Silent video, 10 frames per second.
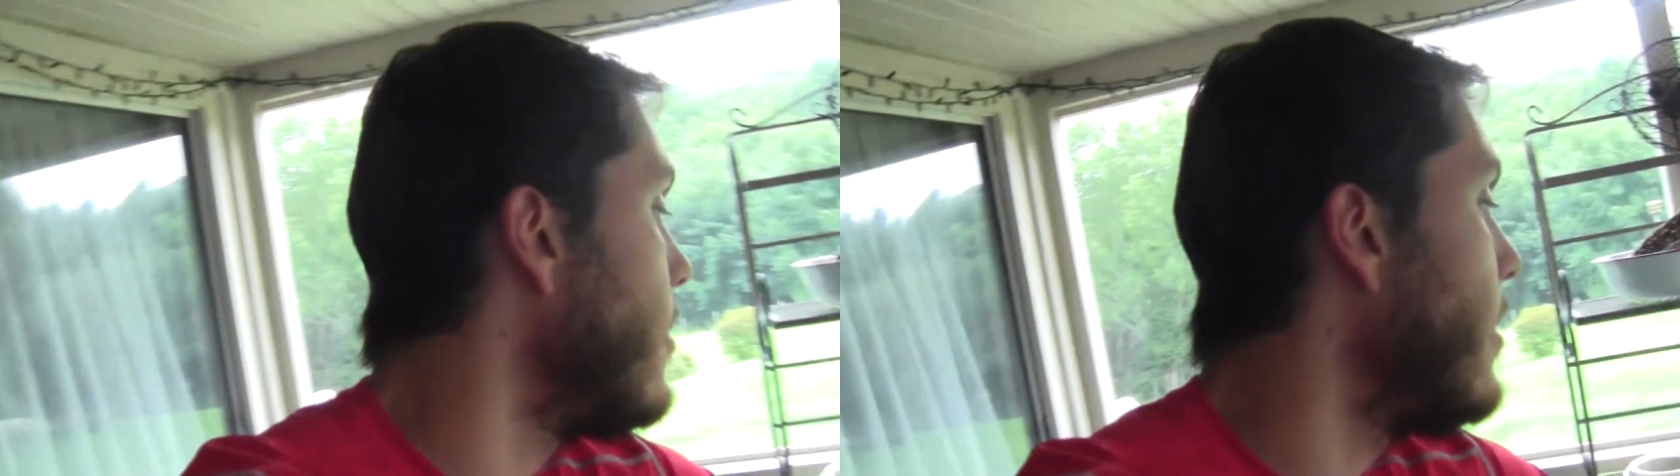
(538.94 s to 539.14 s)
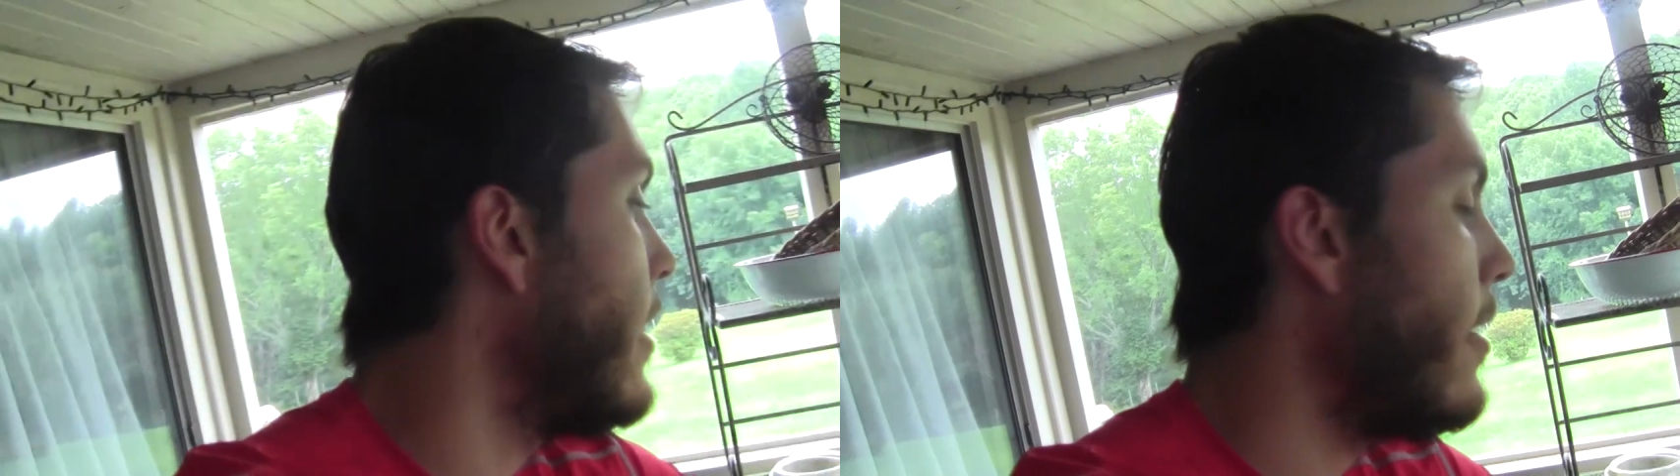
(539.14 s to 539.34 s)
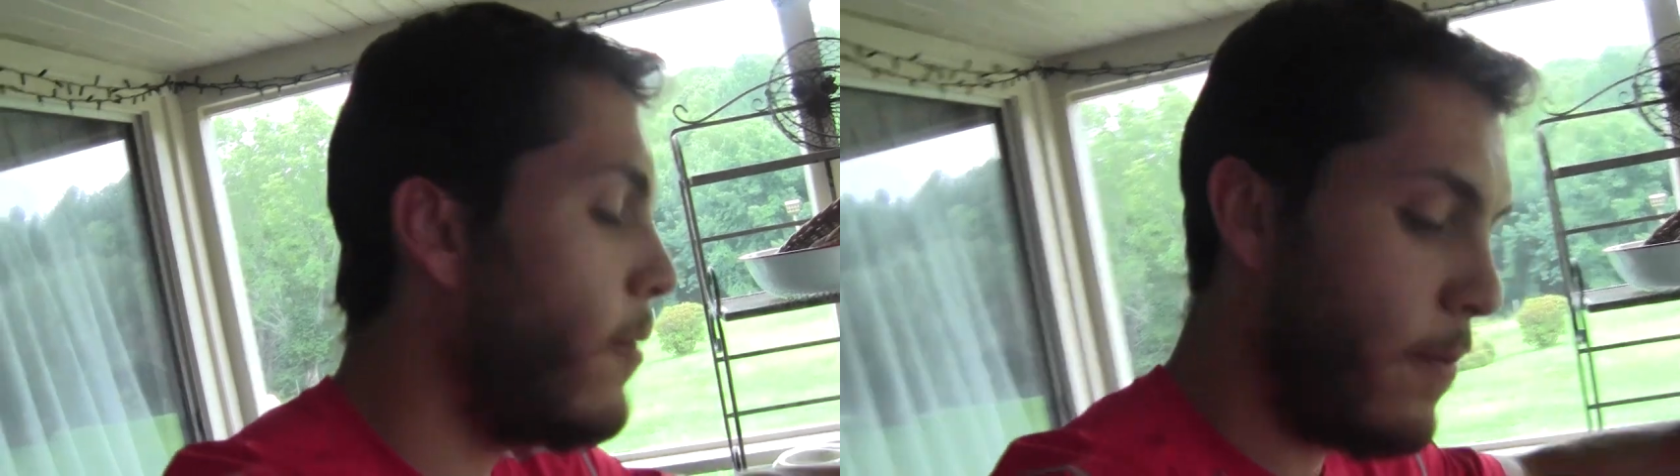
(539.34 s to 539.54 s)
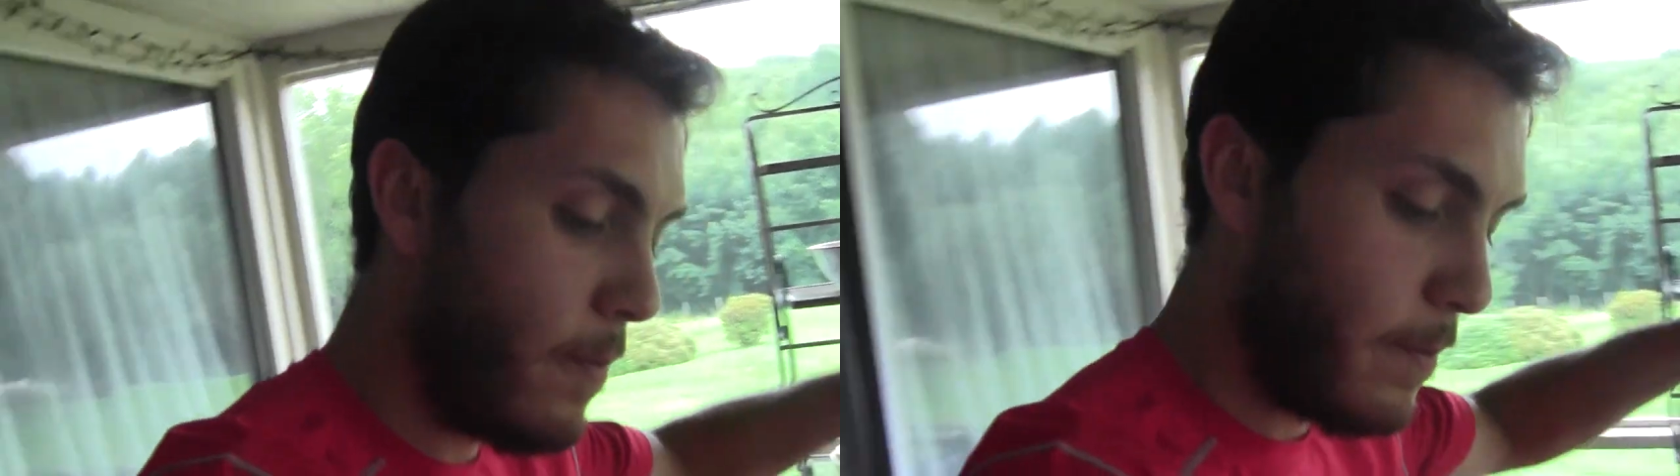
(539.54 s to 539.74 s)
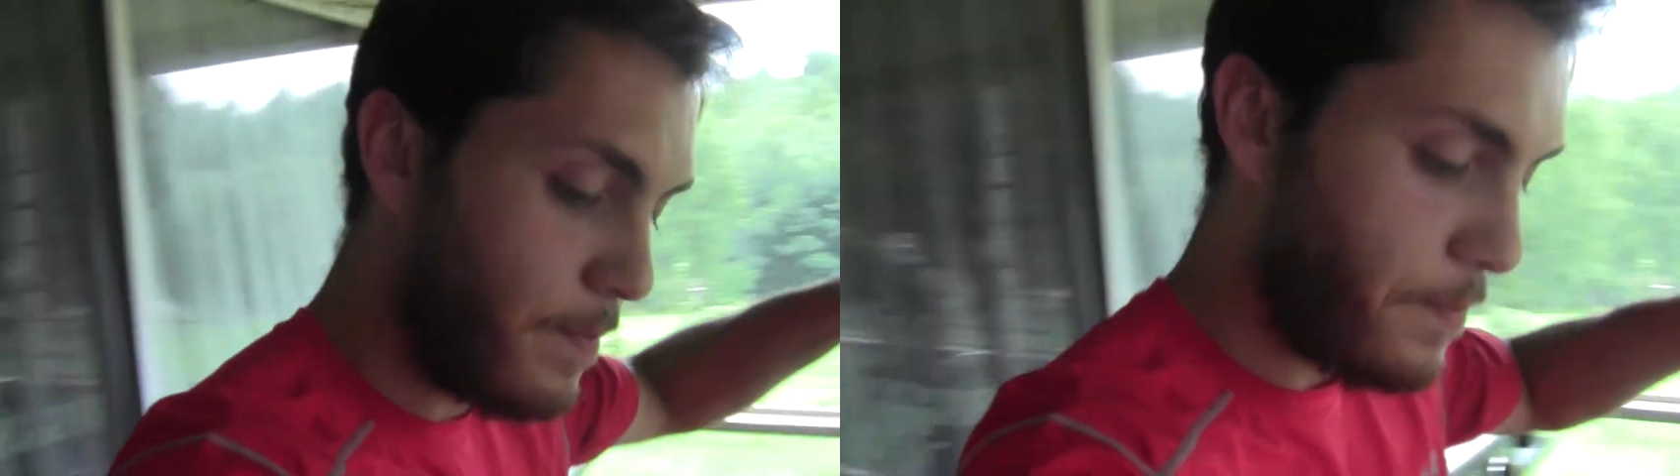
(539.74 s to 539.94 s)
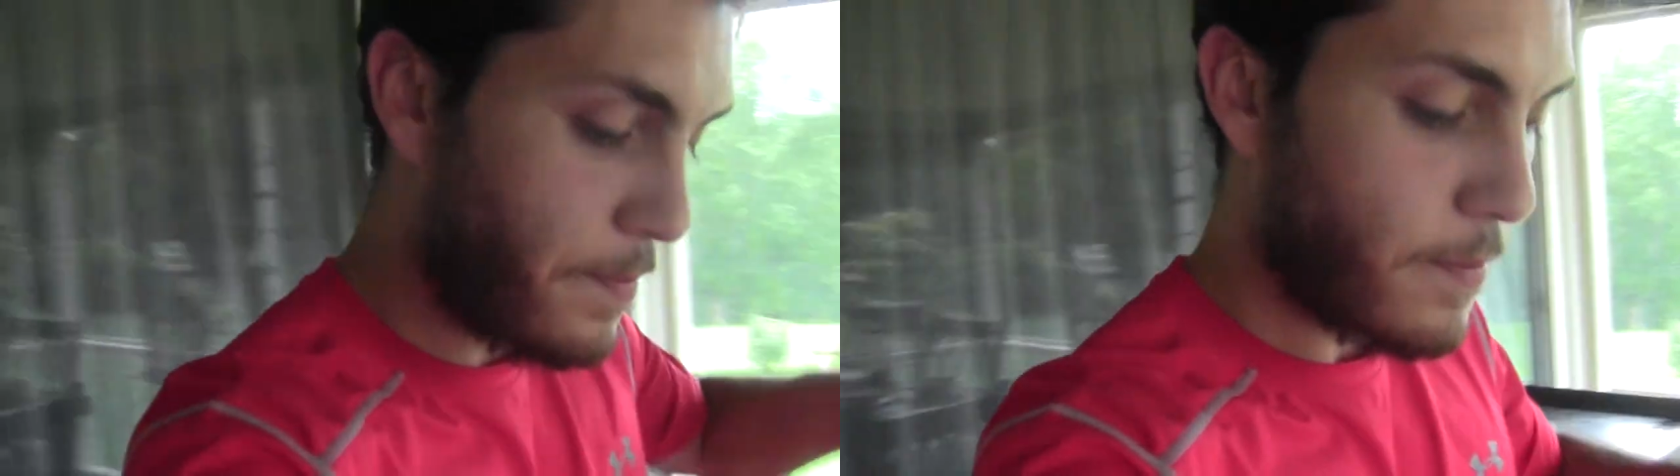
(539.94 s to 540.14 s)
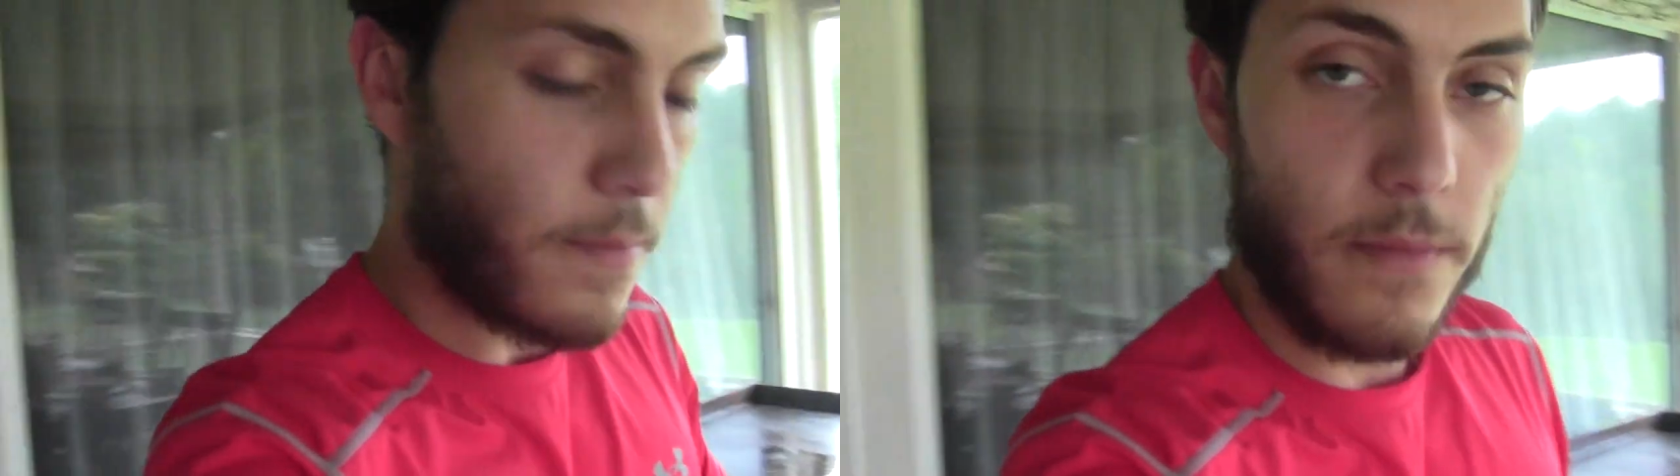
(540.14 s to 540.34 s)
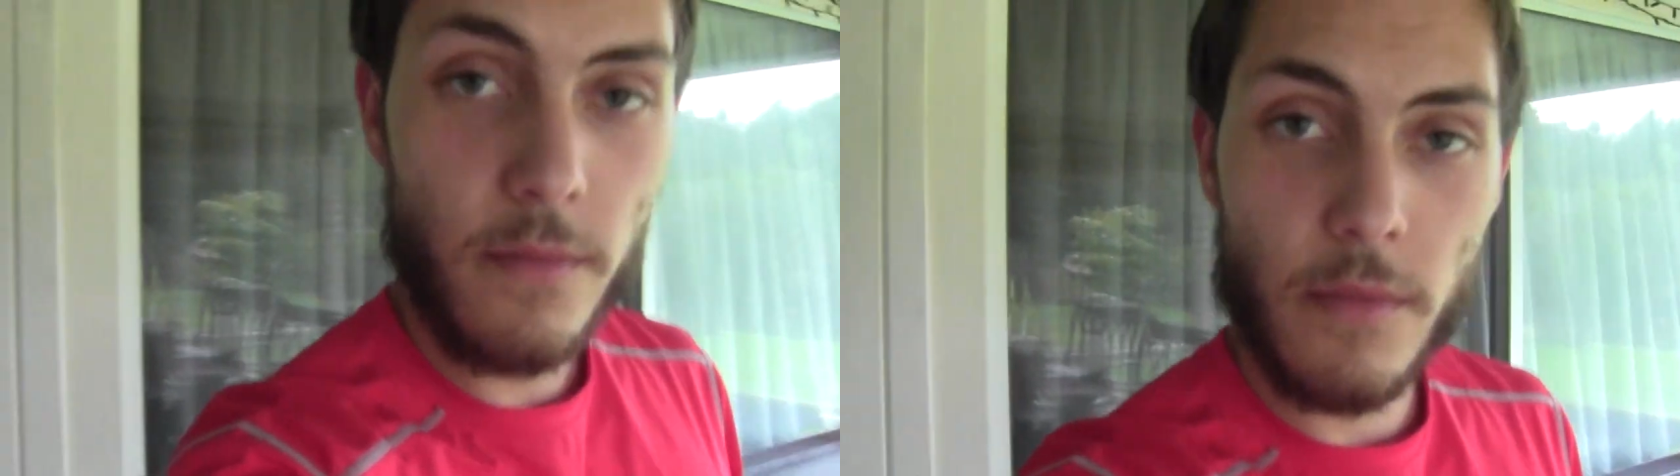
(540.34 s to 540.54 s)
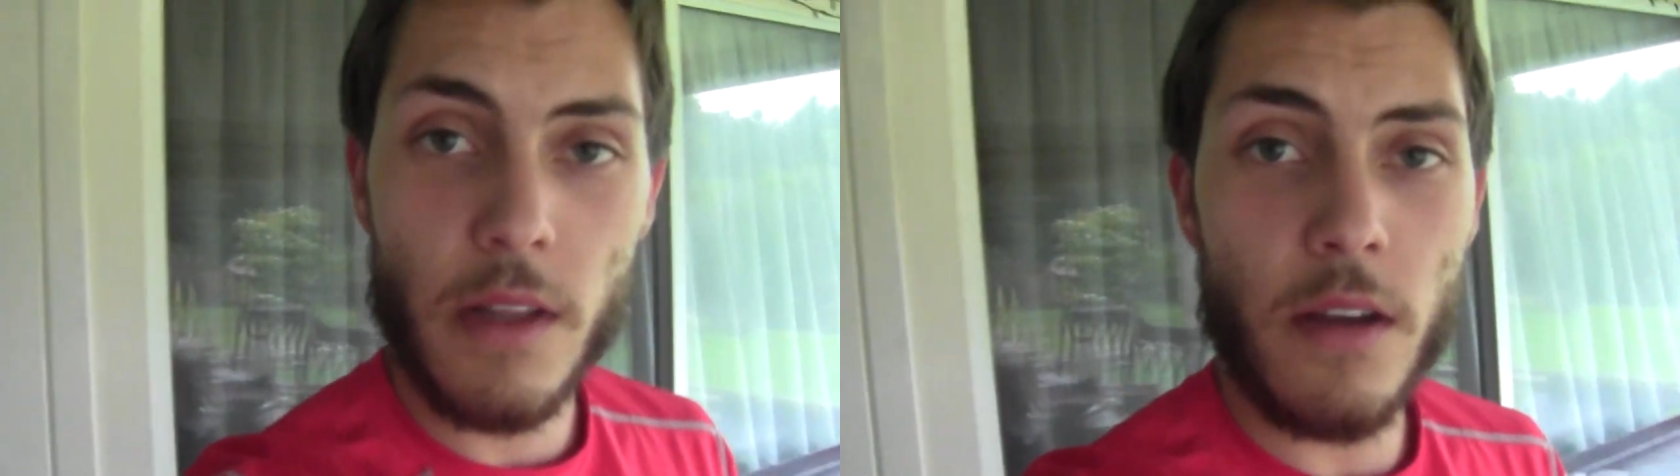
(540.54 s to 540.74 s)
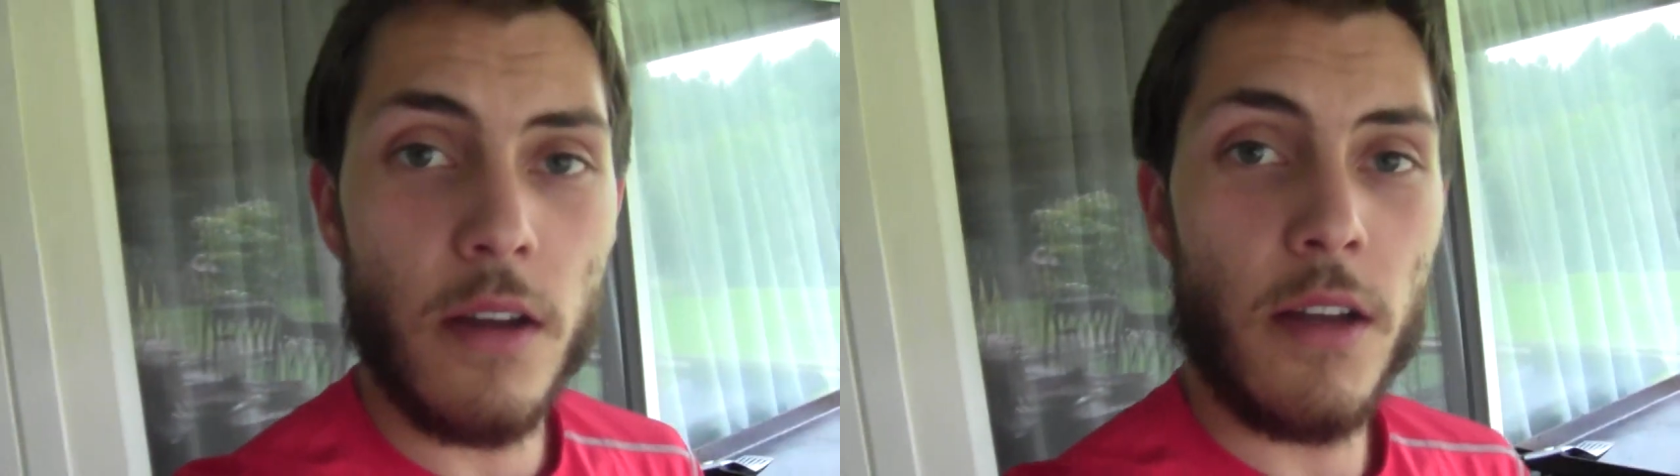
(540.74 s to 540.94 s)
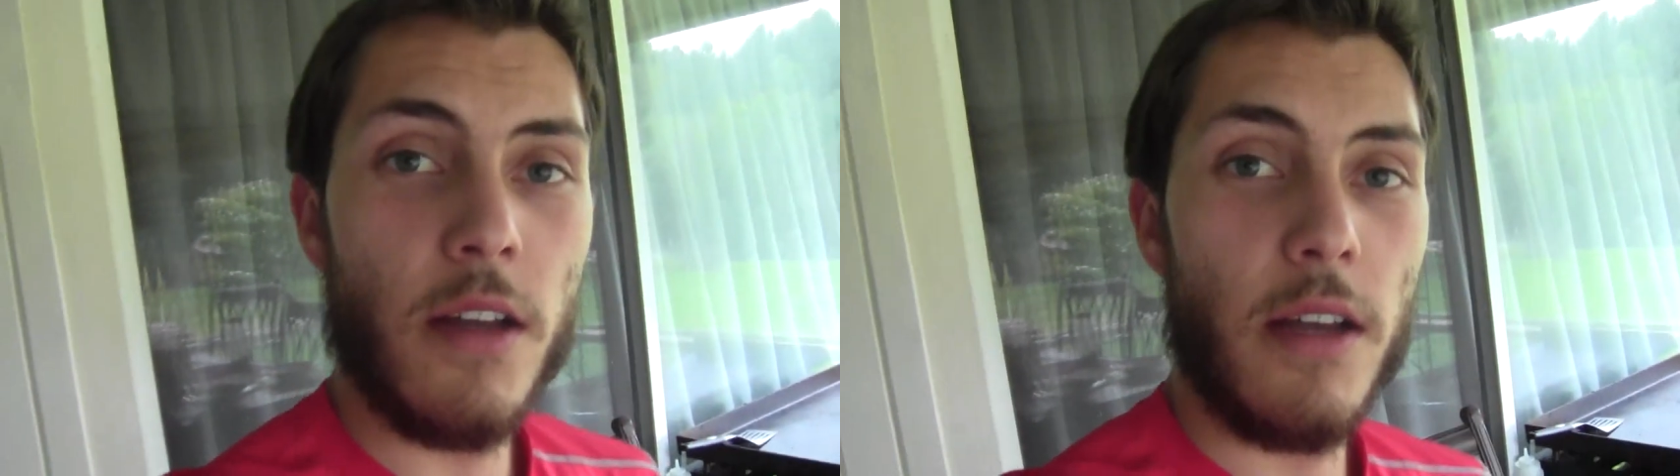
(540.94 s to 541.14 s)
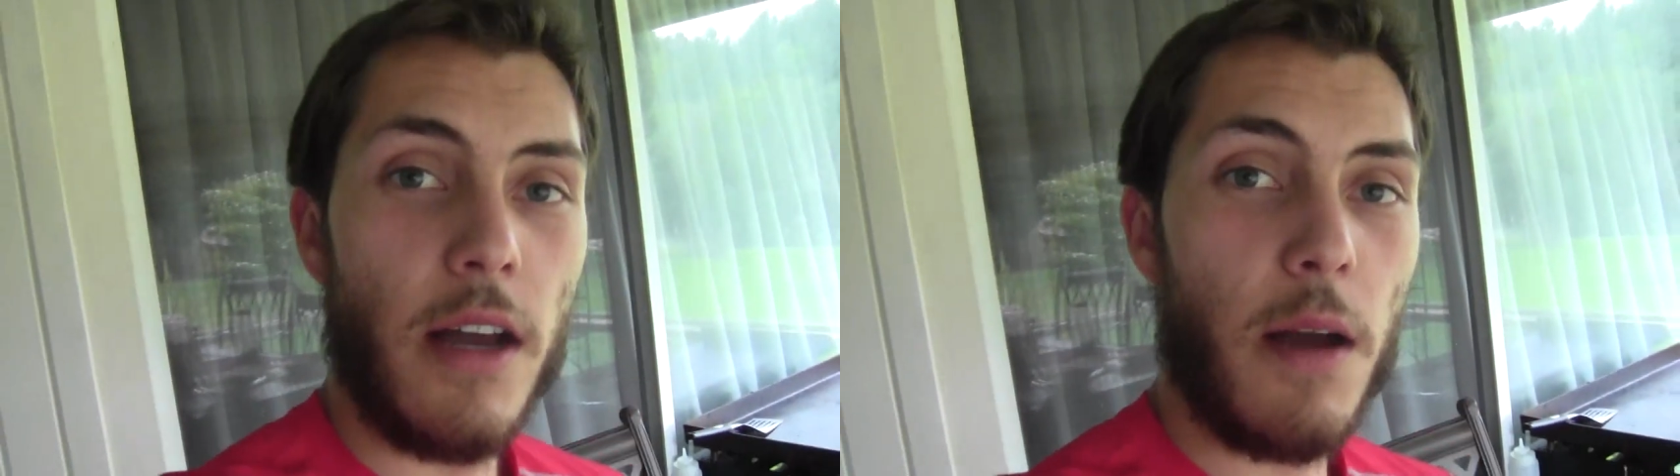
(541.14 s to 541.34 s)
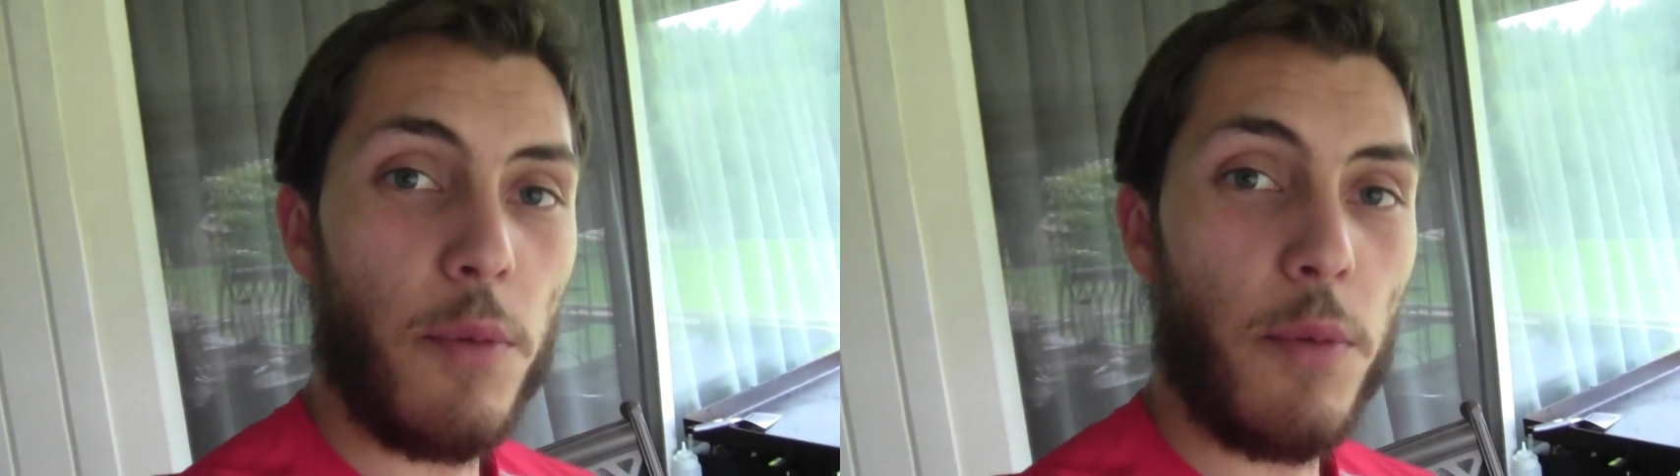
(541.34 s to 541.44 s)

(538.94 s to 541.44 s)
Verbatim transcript: Now, I